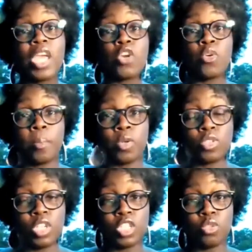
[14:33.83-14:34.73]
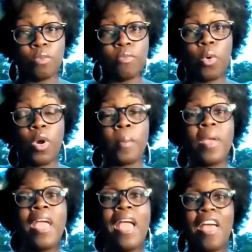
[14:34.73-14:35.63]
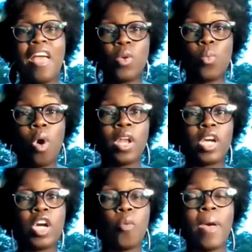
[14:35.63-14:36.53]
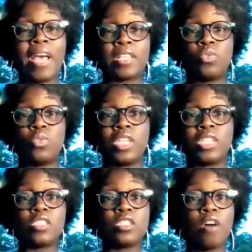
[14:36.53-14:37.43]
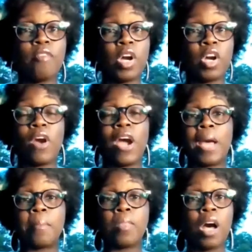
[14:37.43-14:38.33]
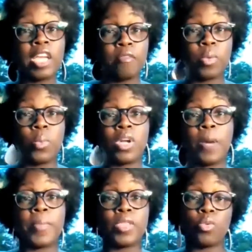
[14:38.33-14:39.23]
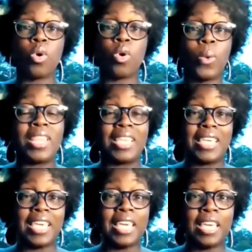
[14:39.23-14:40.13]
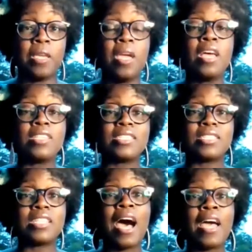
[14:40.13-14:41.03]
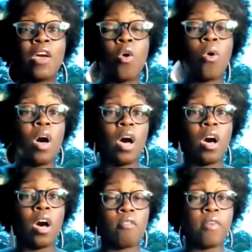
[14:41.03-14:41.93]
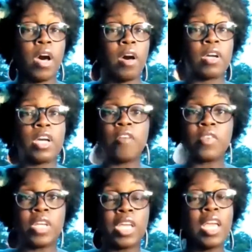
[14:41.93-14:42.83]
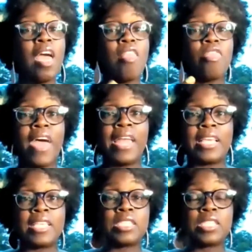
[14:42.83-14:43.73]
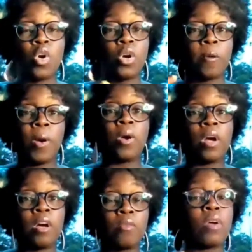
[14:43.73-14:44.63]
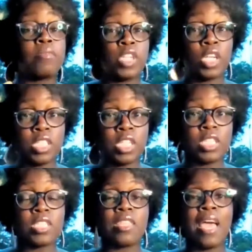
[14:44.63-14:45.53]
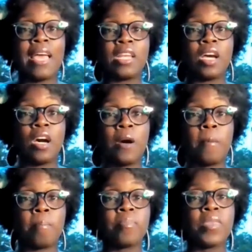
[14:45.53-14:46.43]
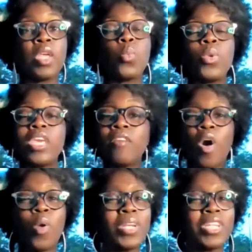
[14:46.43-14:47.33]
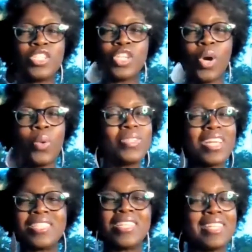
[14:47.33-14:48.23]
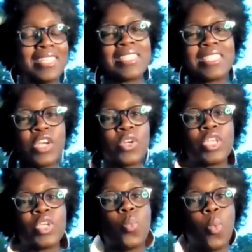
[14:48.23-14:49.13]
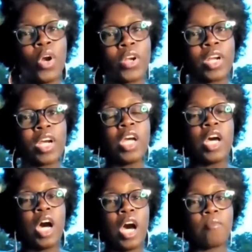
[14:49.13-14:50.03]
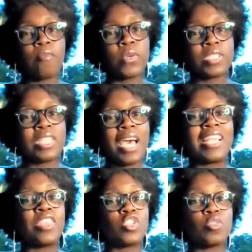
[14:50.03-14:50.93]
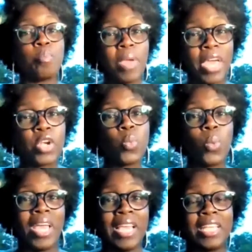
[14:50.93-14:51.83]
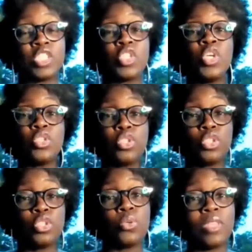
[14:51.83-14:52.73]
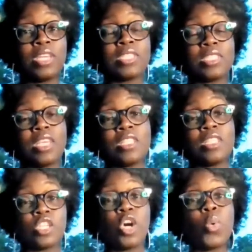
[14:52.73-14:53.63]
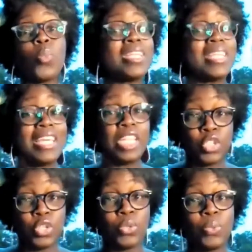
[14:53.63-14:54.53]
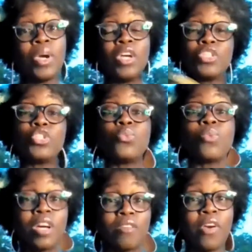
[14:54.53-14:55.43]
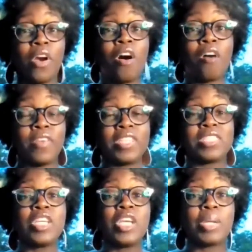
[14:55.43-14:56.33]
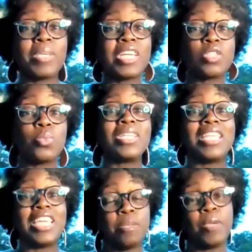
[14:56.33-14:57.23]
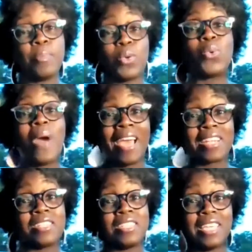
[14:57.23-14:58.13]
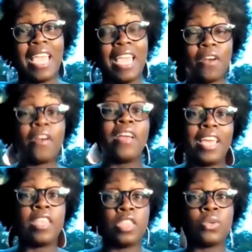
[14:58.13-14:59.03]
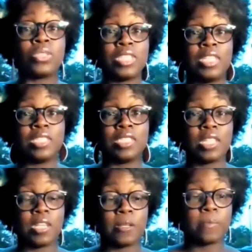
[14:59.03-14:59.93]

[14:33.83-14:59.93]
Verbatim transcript: in criminal justice reform and they want to go back to this tough on crime, lock everyone up and throw away the key style of uh, governing that is, or, or of, of justice that um, we have already shown doesn't necessarily work um, for society. And there's better ways to do this. And so we need you to run for office because we need people who actually care in those seats.